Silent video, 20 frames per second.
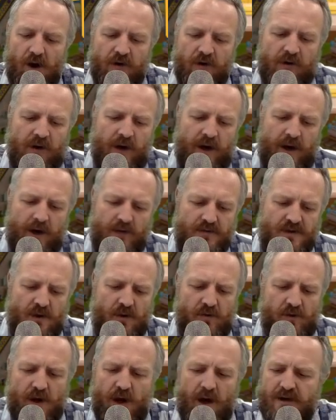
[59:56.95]
Right,
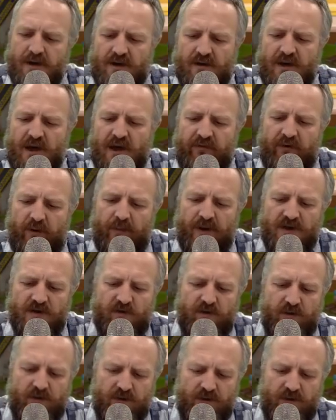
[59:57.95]
so Nadia, thank you very much for